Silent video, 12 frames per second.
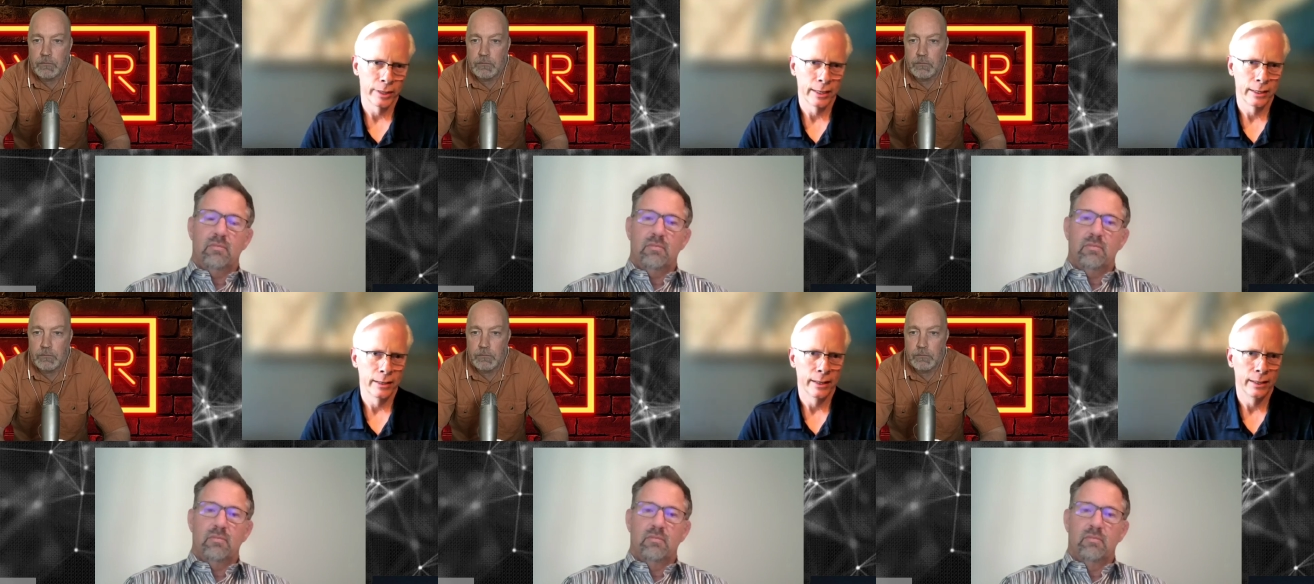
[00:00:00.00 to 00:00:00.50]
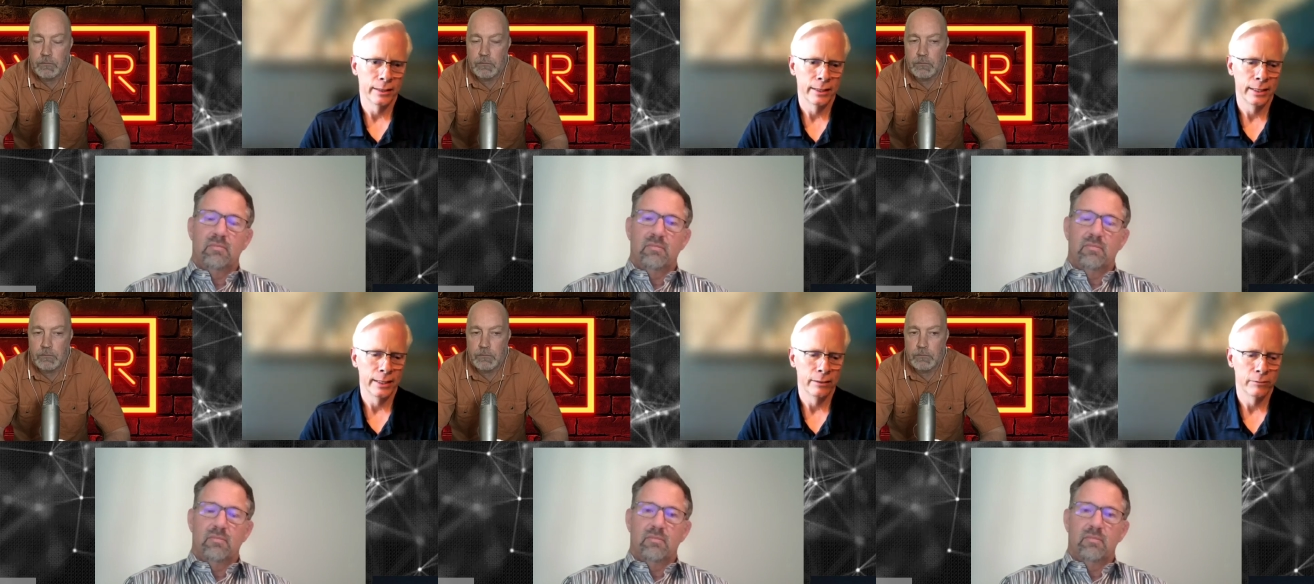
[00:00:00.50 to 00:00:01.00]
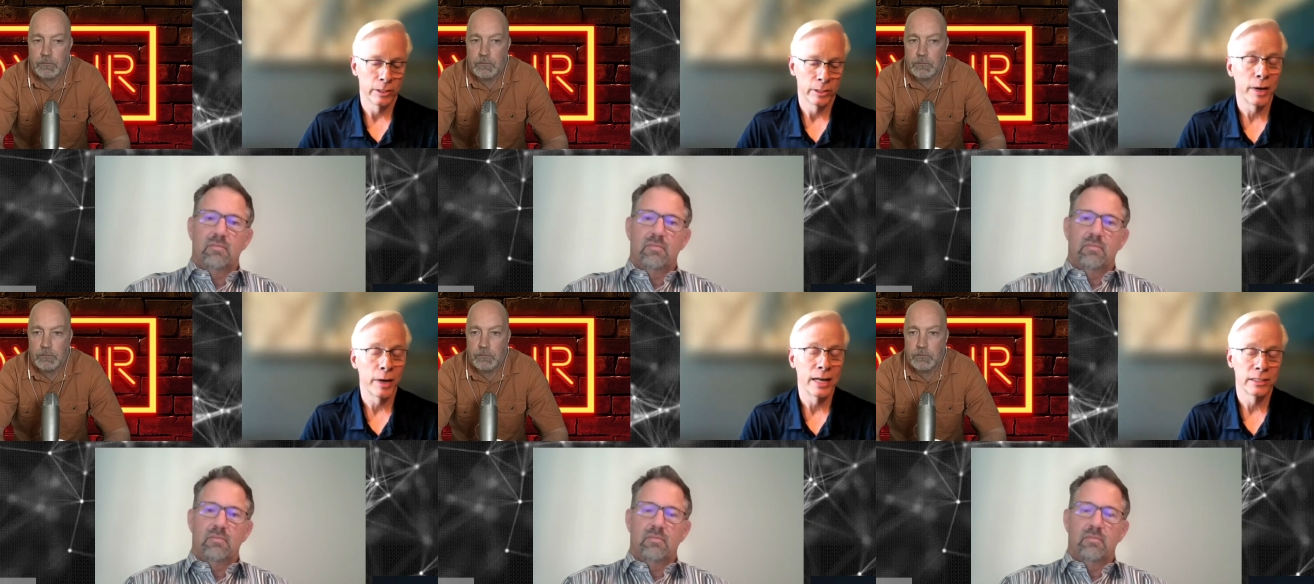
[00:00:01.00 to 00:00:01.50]
Speaker 1: that that the
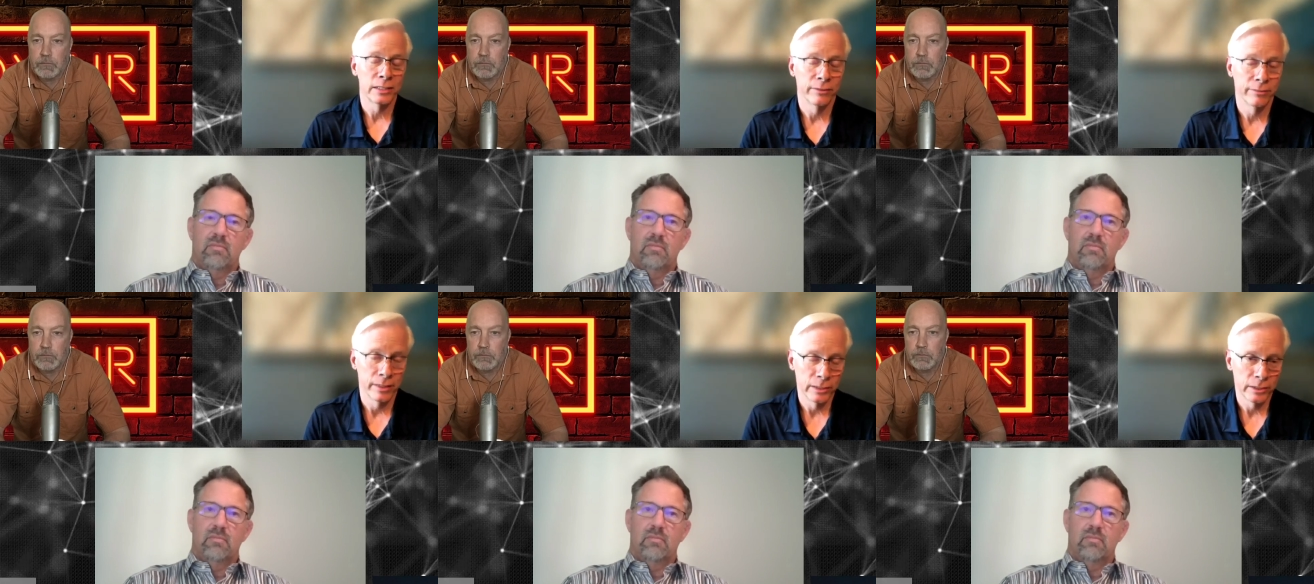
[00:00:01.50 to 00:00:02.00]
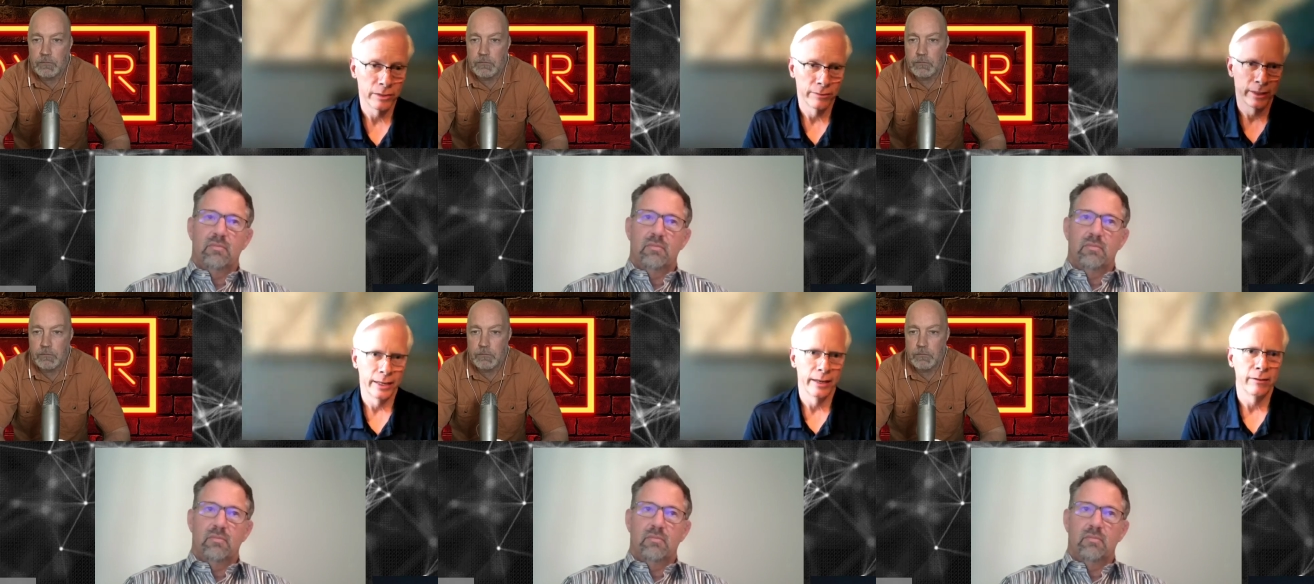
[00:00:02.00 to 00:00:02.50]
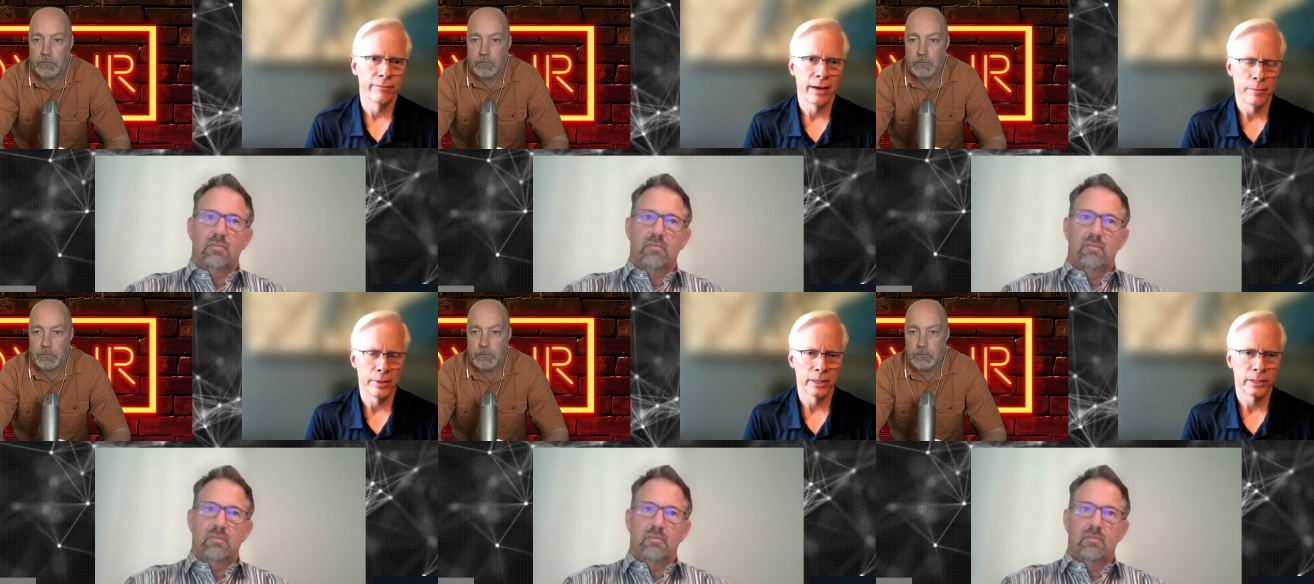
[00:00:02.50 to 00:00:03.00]
responsiveness of the data
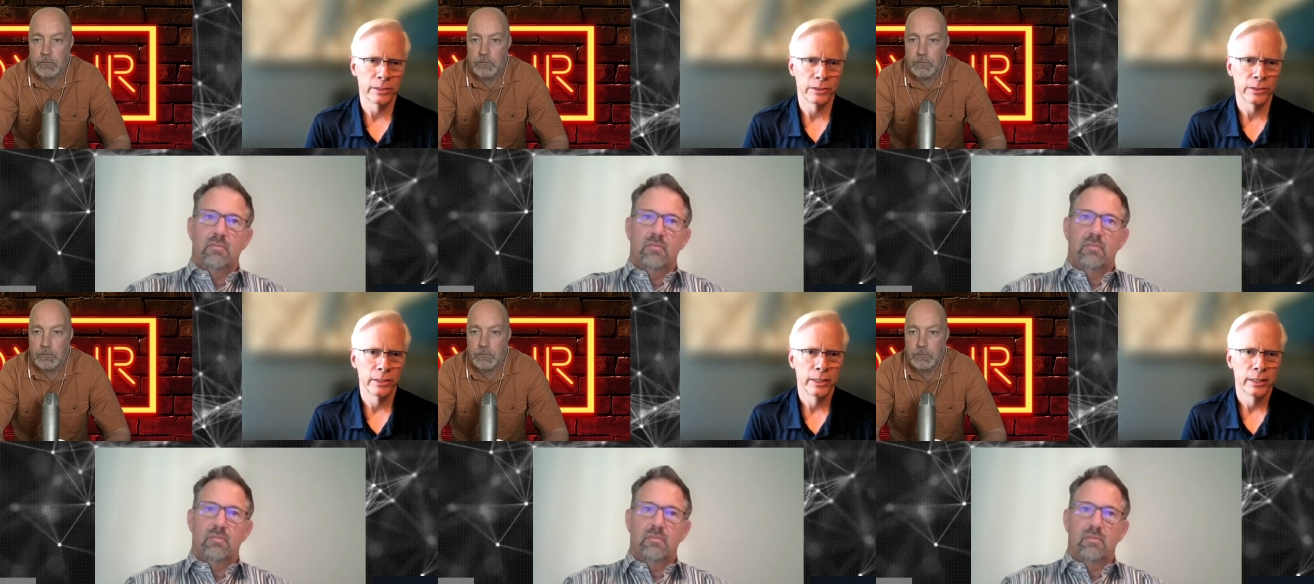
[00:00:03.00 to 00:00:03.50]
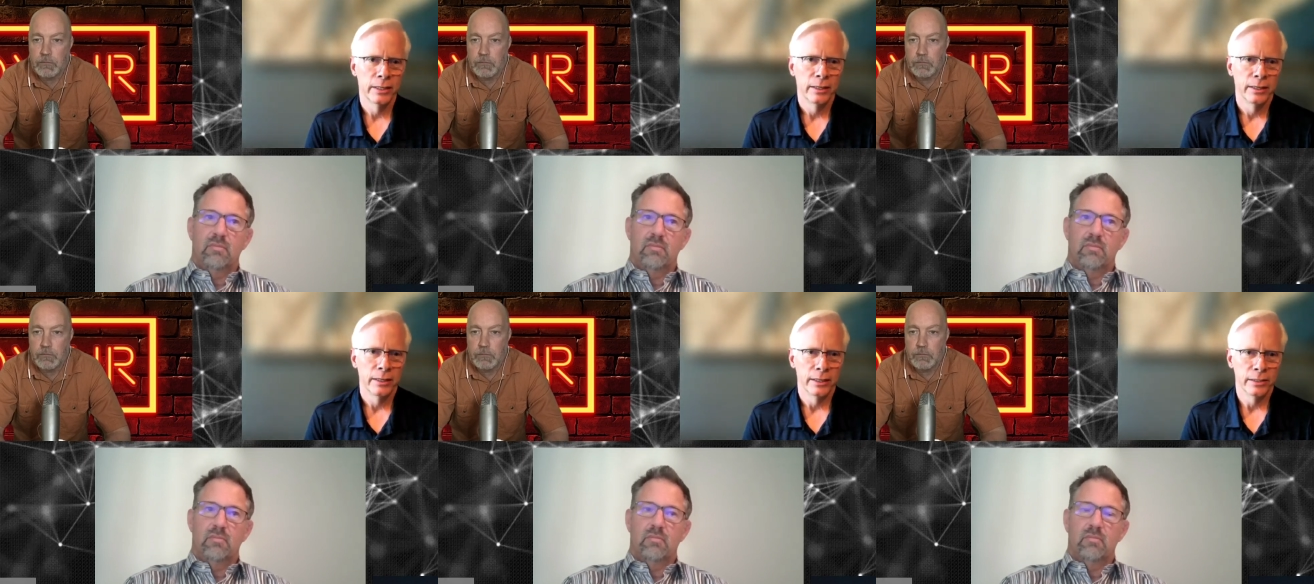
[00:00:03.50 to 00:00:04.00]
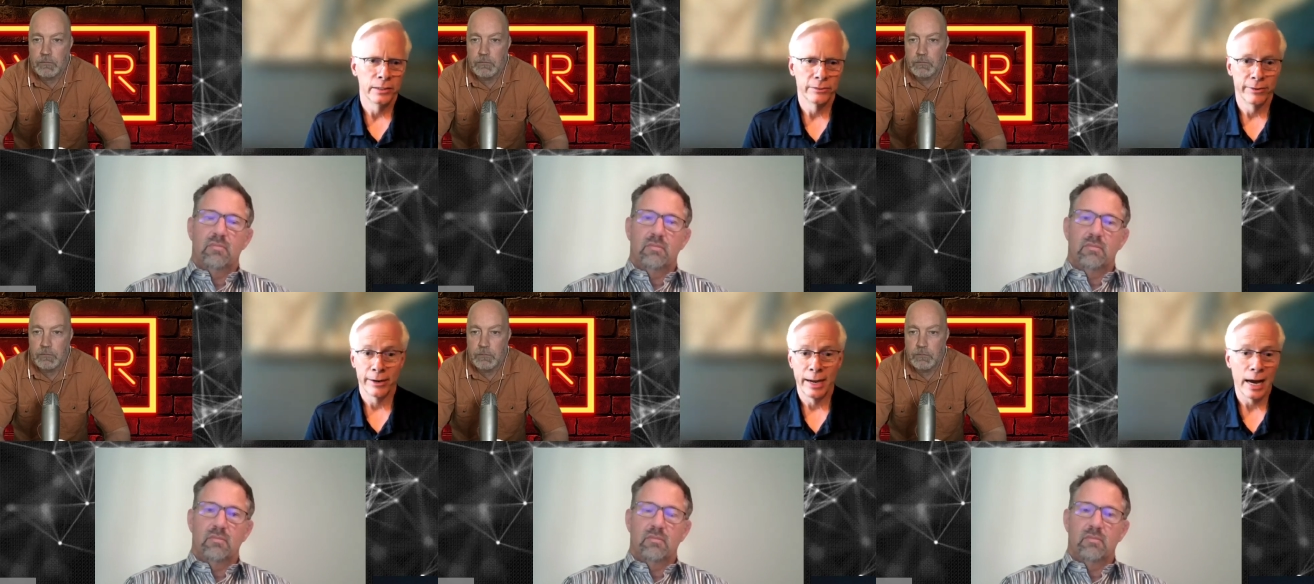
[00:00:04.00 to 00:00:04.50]
fabric is is
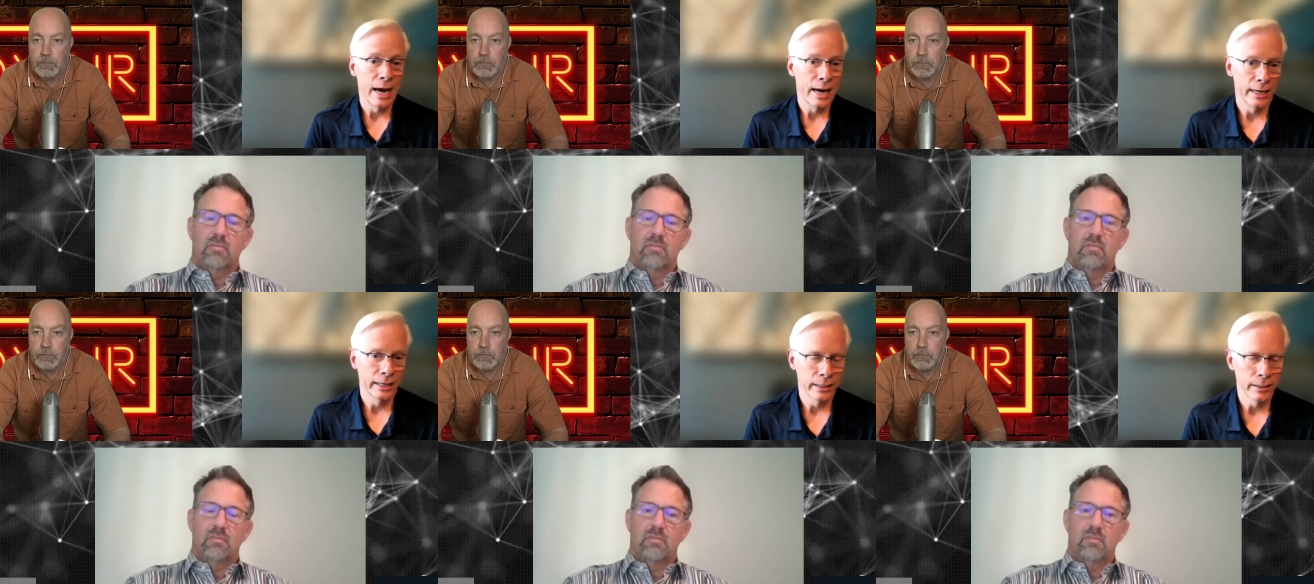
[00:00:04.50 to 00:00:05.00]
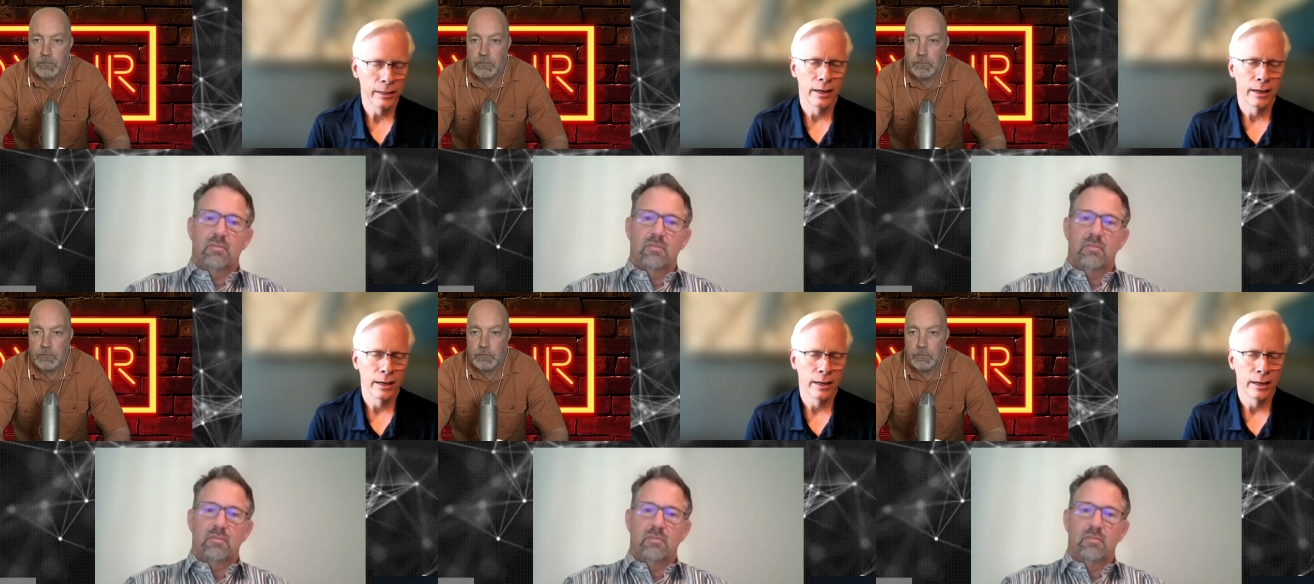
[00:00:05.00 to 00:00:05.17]
very high